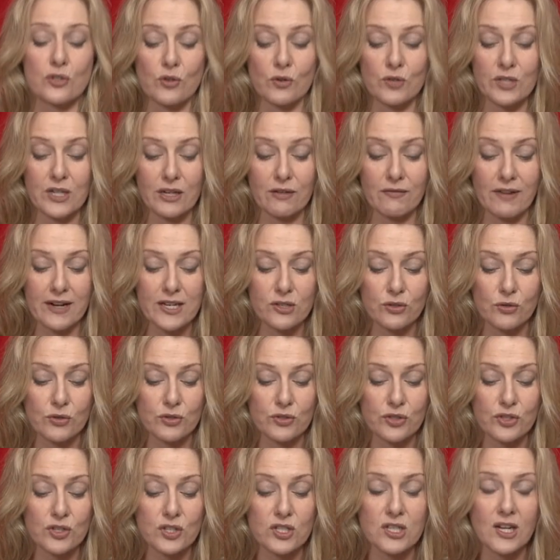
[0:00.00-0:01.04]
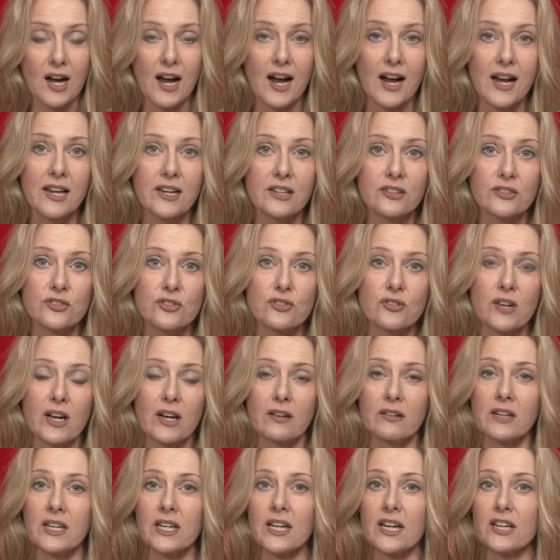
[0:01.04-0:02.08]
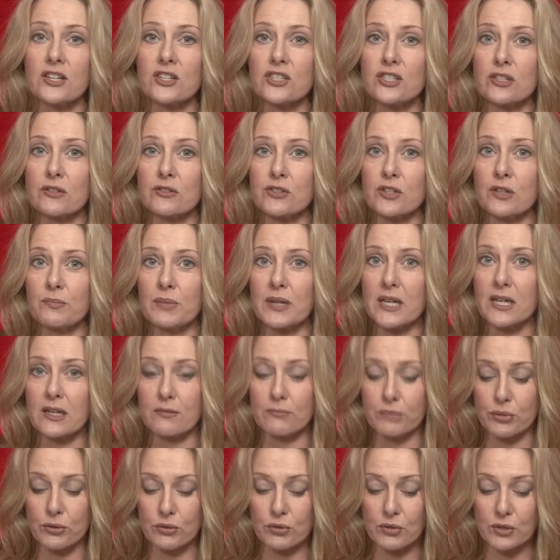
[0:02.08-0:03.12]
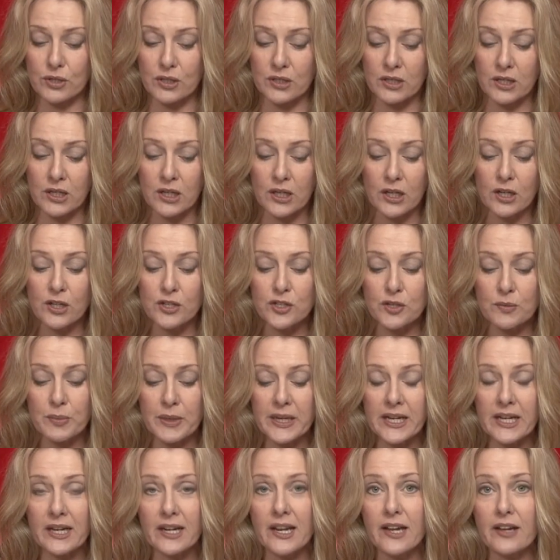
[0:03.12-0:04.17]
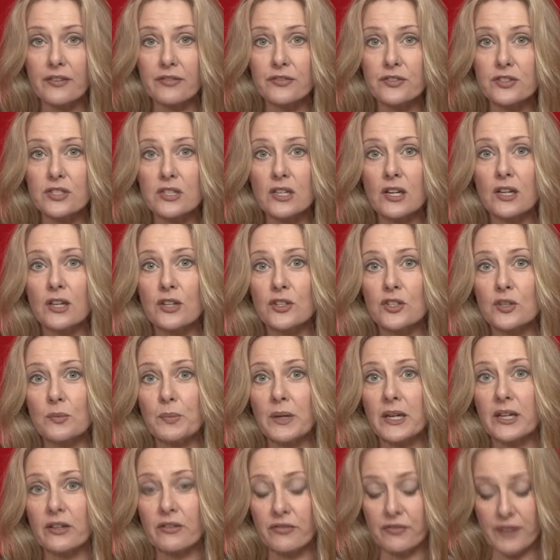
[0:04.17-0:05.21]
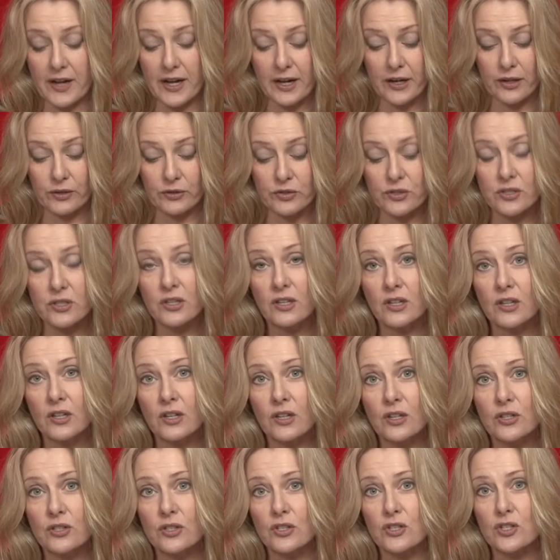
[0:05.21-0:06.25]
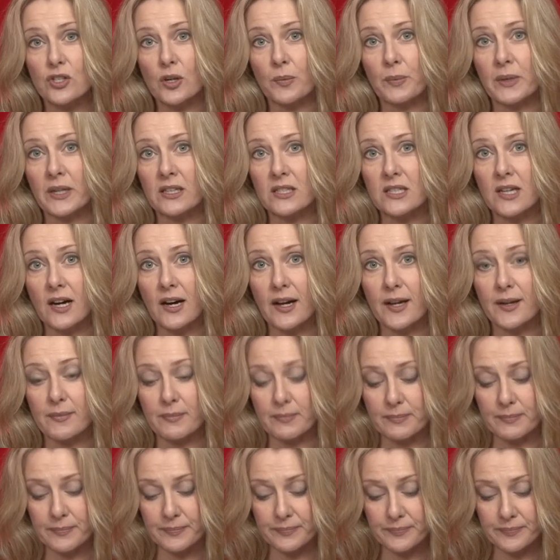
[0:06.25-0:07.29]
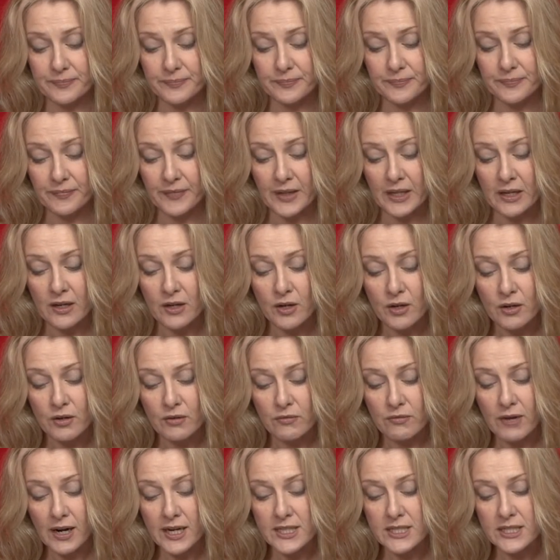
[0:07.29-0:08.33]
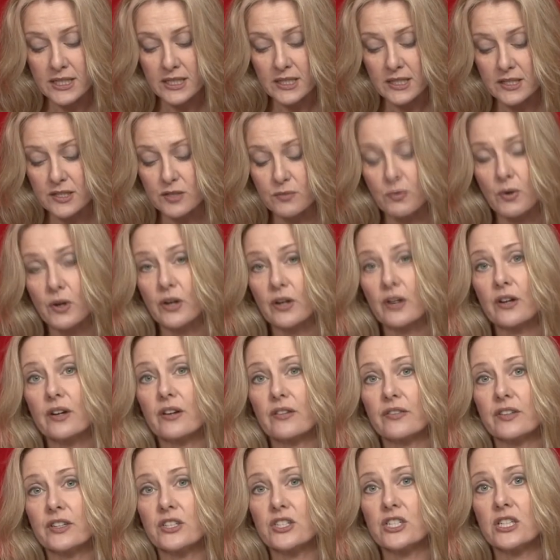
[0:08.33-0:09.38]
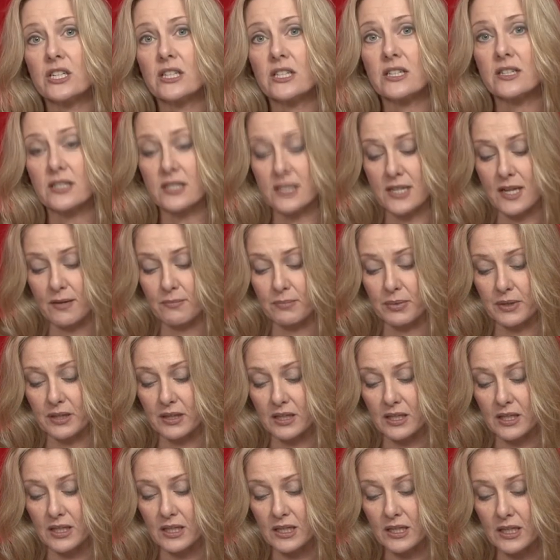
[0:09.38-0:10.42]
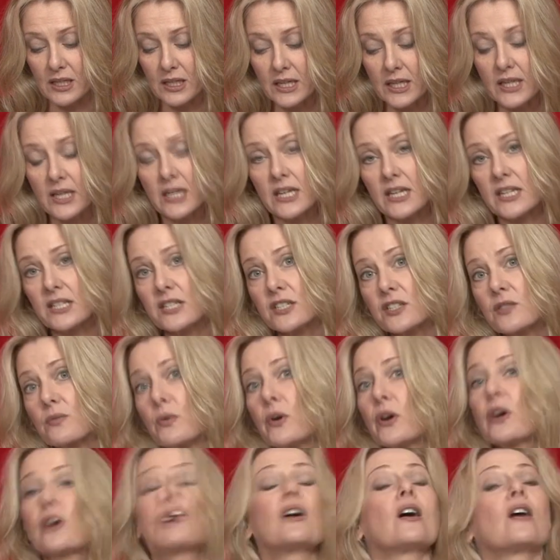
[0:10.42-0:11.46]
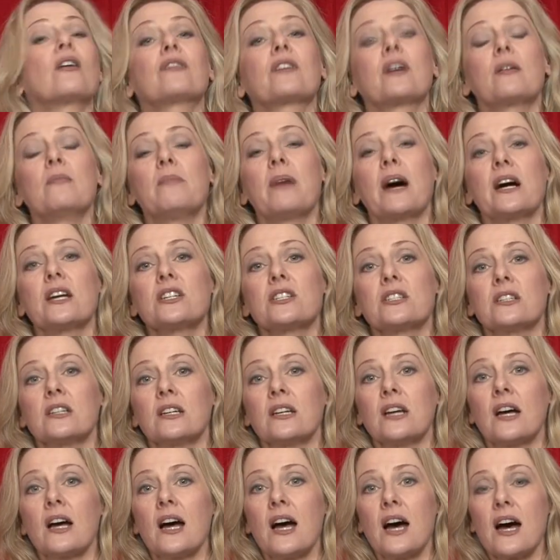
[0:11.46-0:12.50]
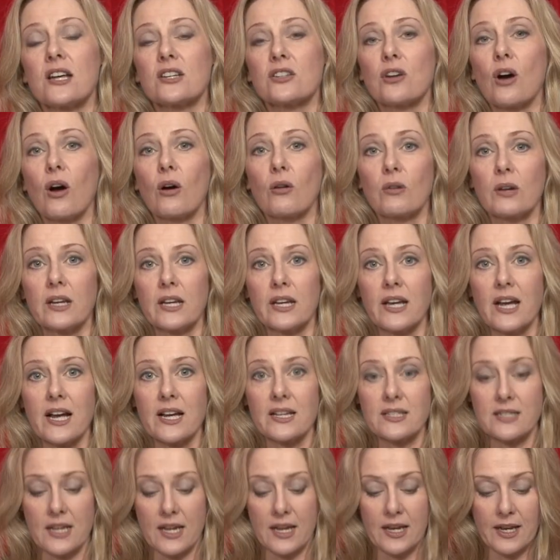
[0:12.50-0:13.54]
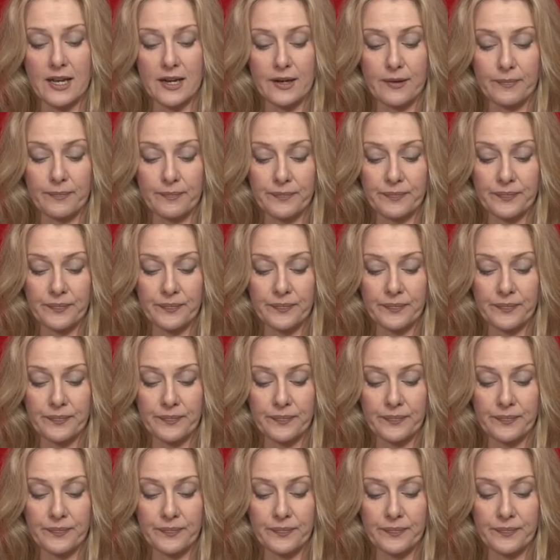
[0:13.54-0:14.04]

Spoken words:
snorting racehorses, to islands drowning and children being born, to being left, to being found, to stopping time. Writing is work of ingenious empathy. It is work of compassion as holy as any.